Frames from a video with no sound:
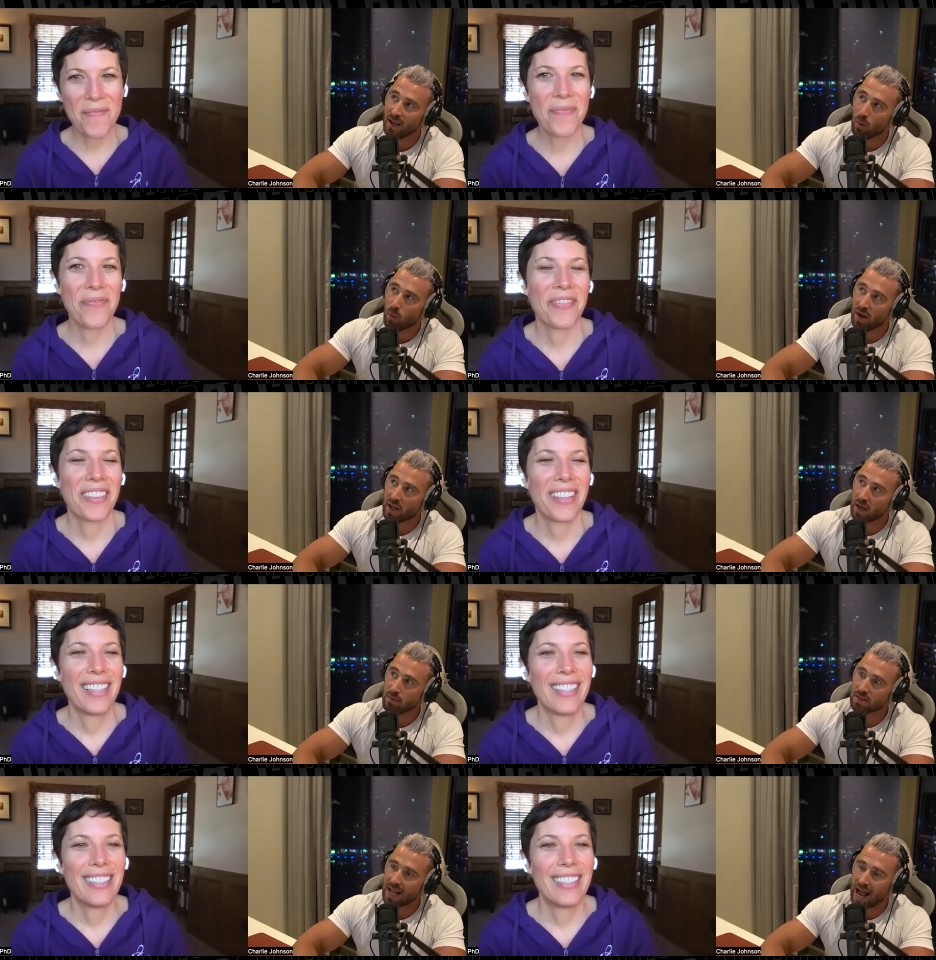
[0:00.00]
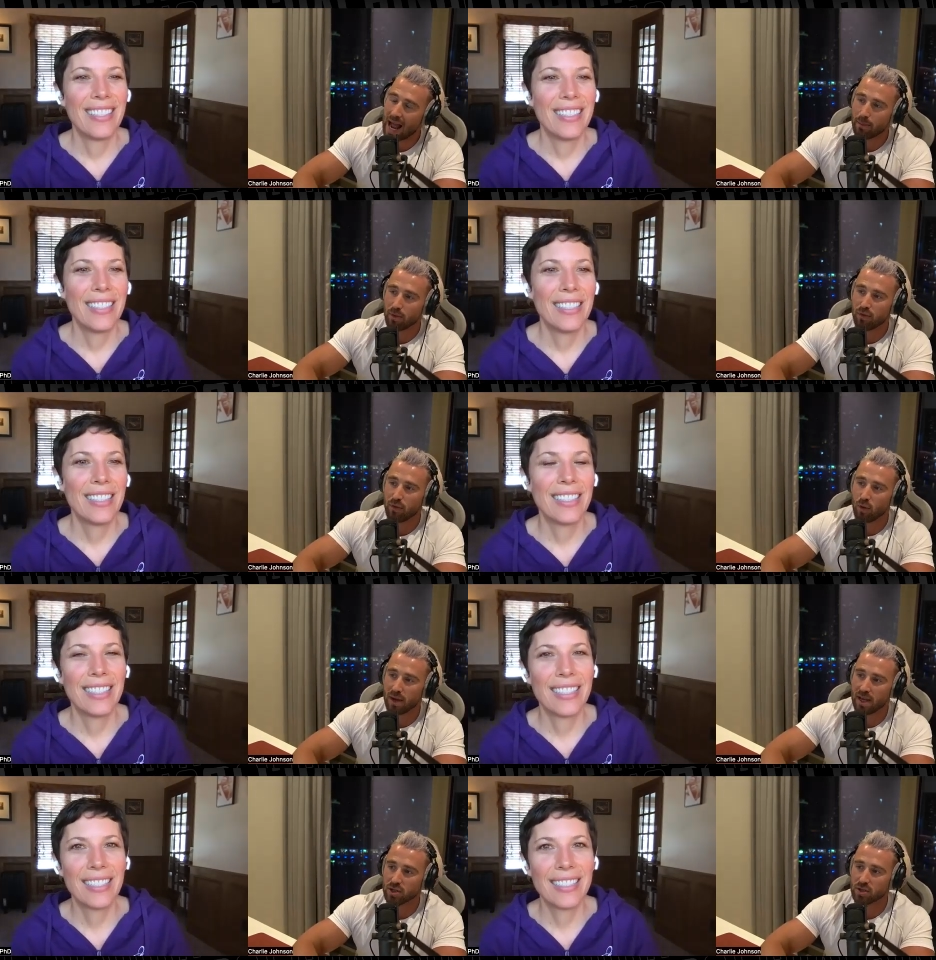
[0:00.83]
Speaker 1: when it comes to habit
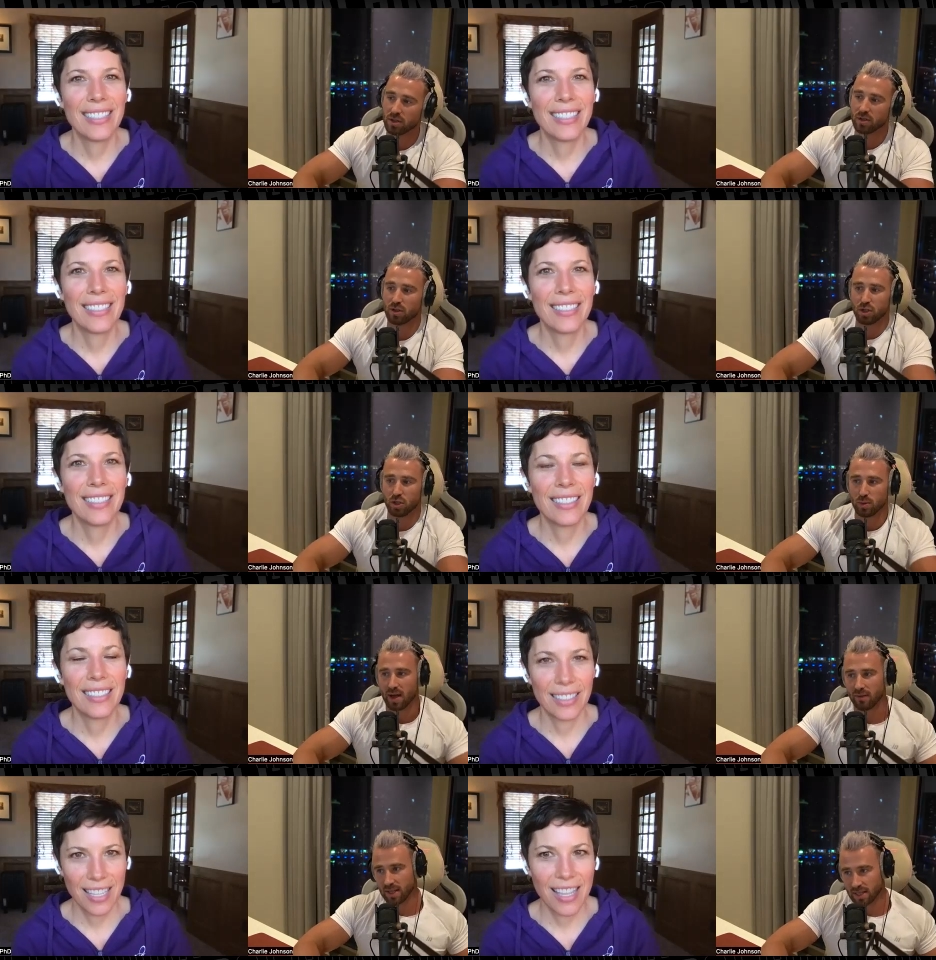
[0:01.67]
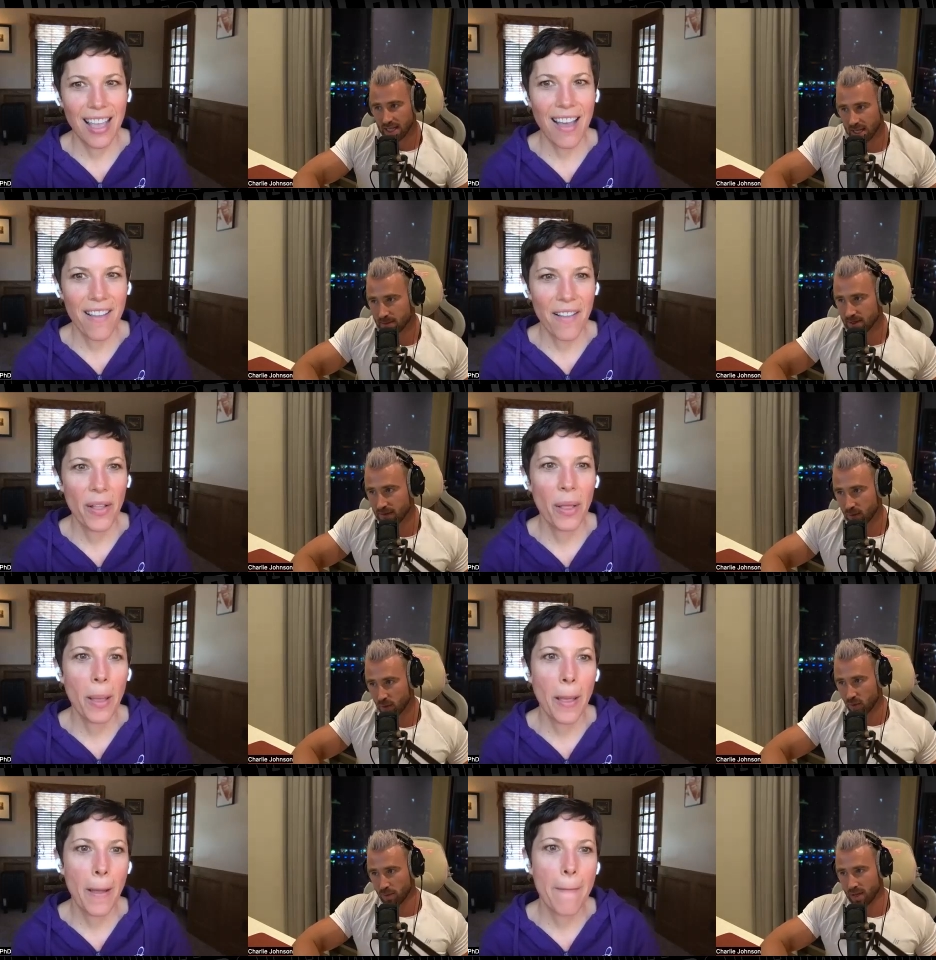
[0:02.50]
formation, do you have any tips
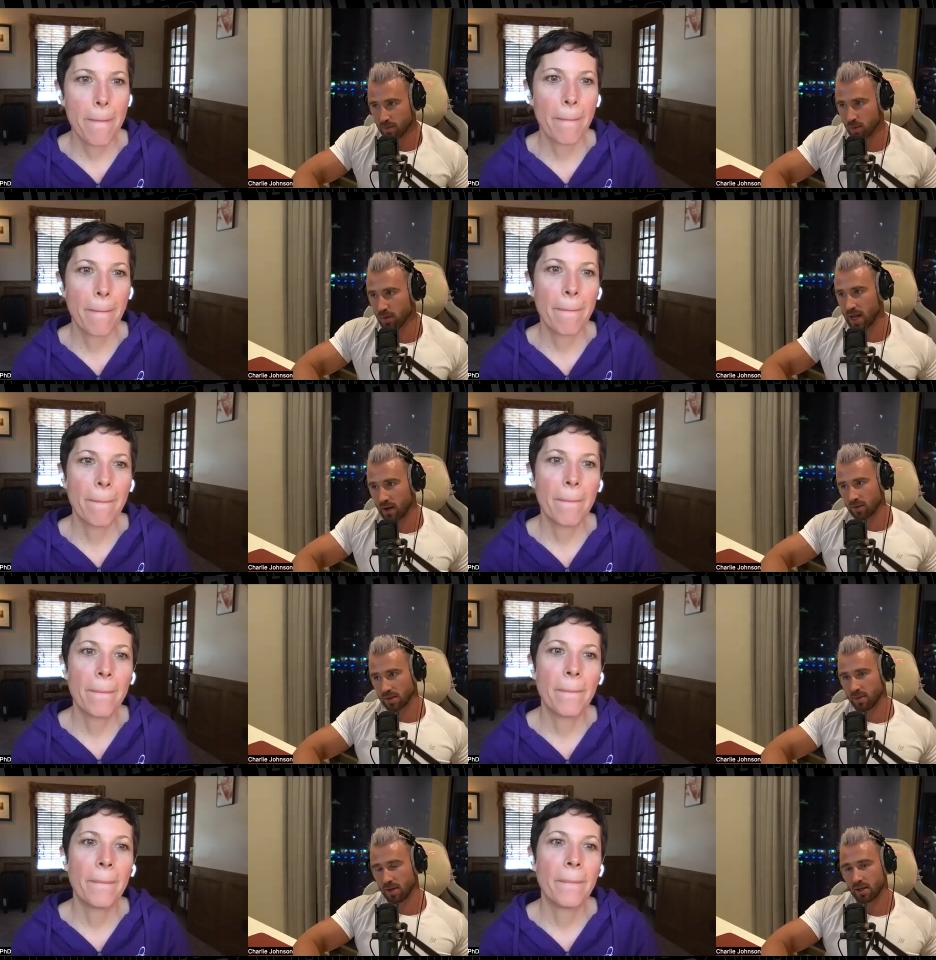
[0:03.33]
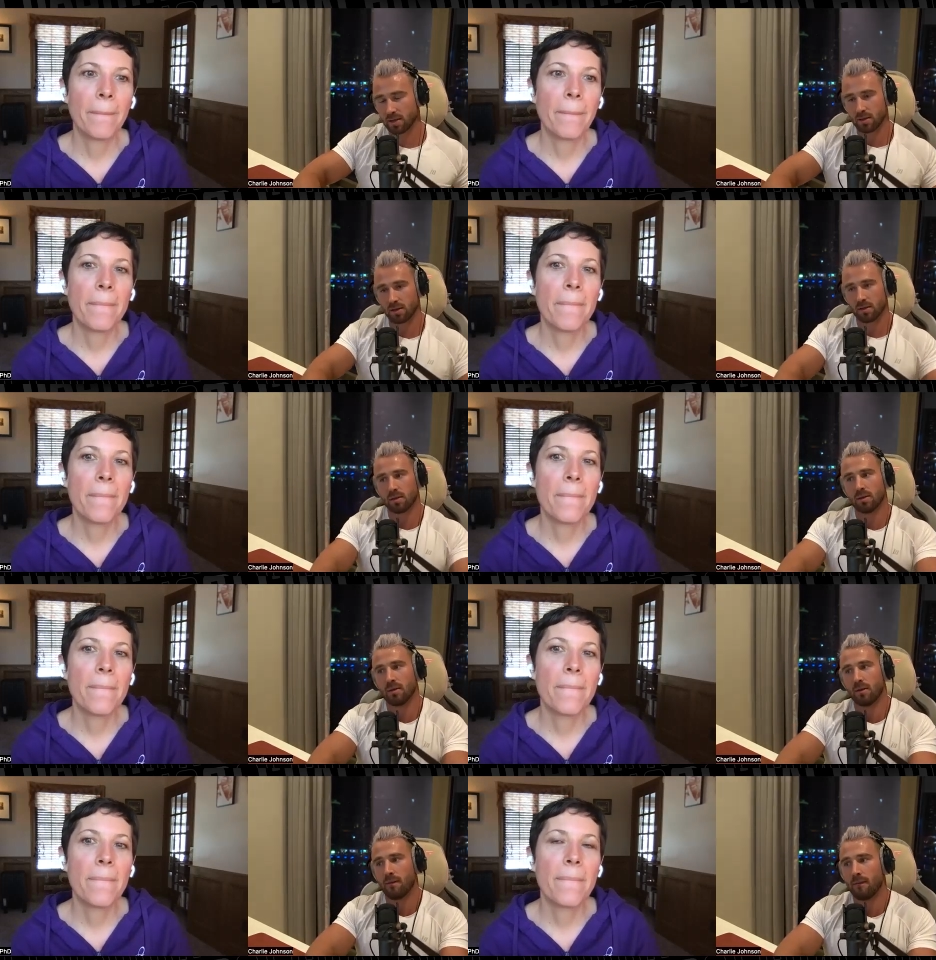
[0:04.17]
for people in that respect?
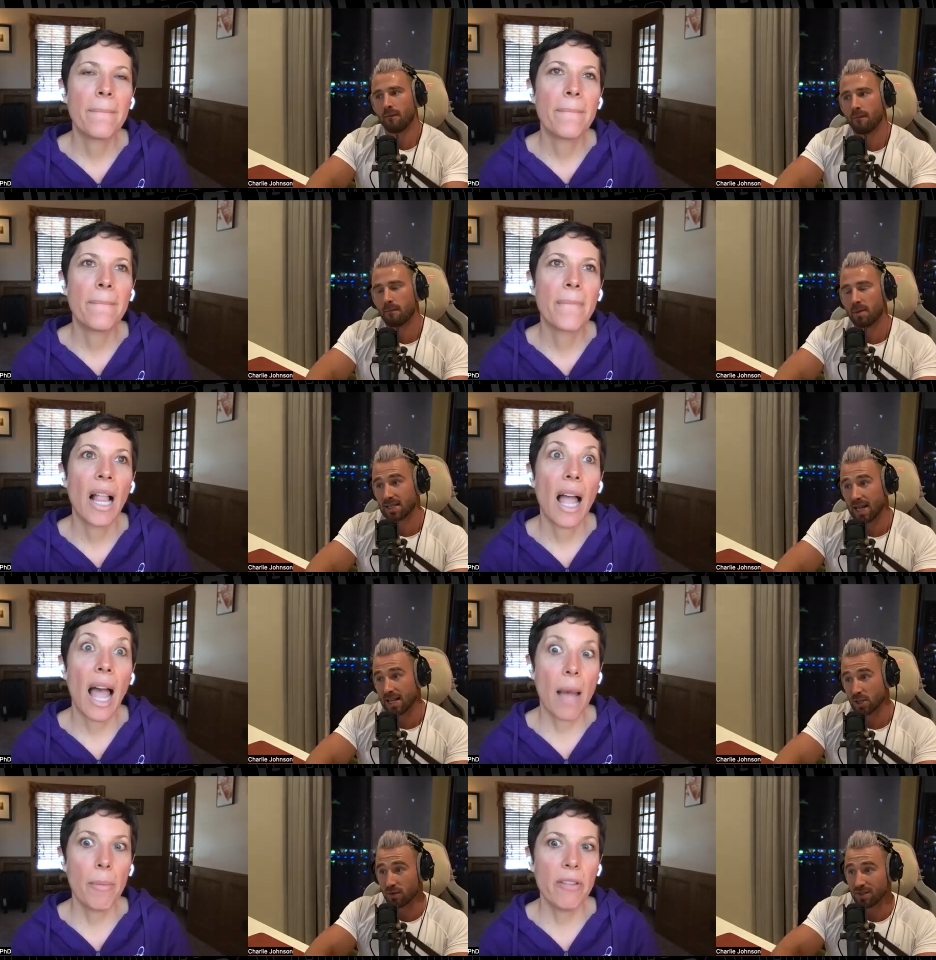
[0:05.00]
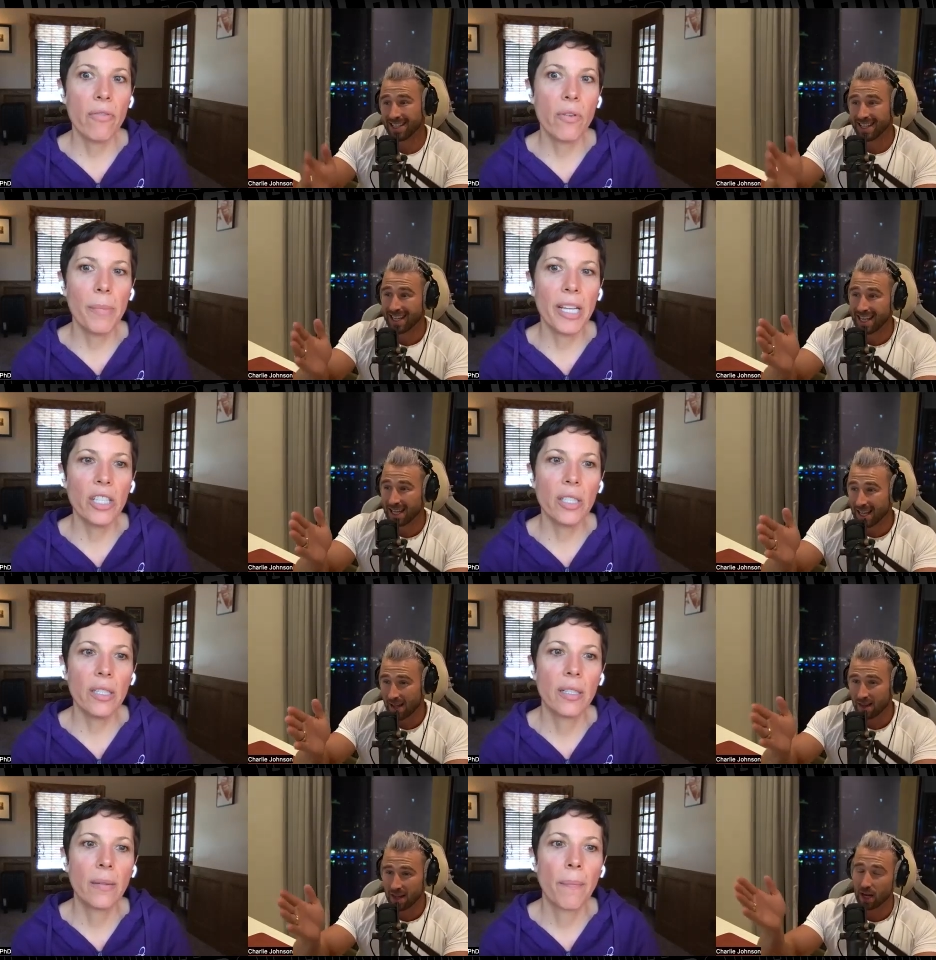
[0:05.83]
Because that's habit obviously the key.
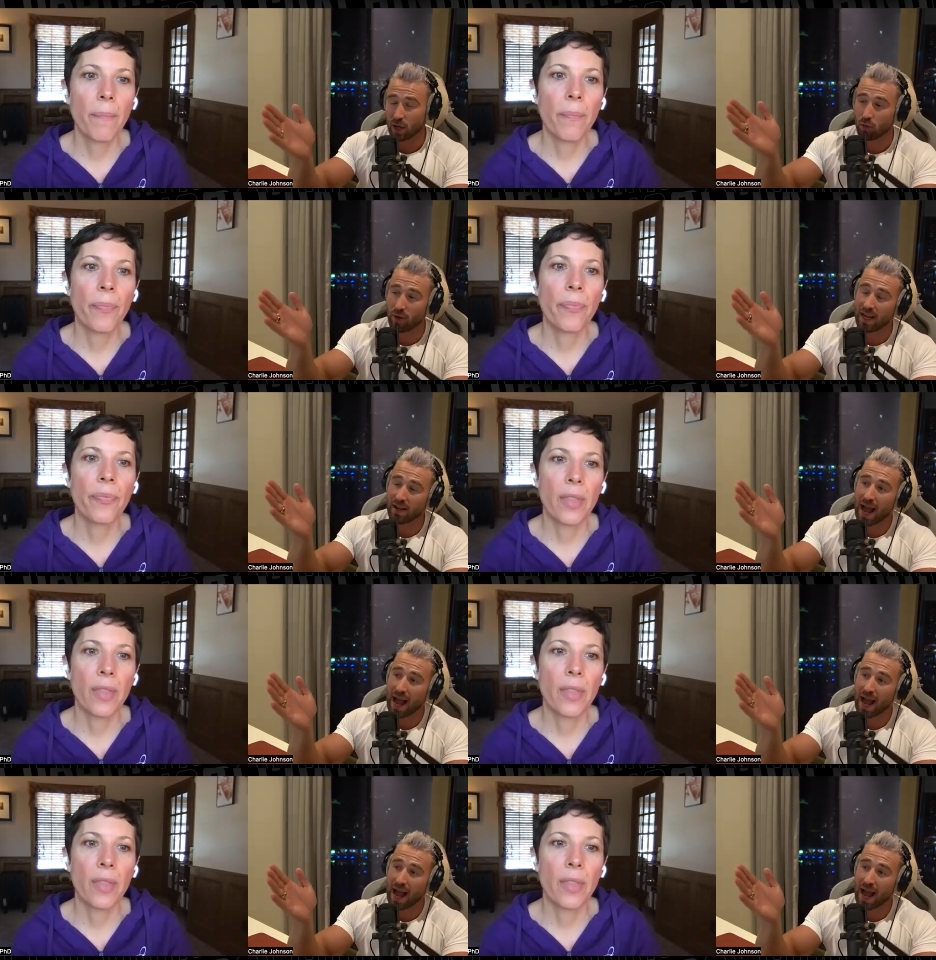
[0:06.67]
They're creating